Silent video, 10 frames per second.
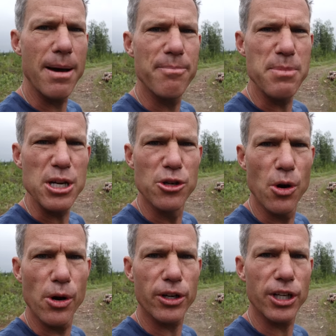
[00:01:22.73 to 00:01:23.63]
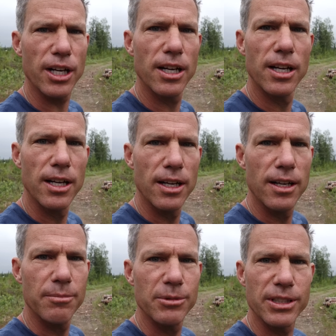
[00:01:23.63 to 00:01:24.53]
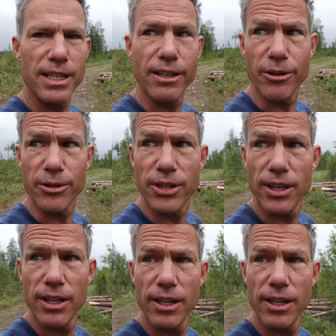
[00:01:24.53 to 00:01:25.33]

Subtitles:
migor mosquitoes.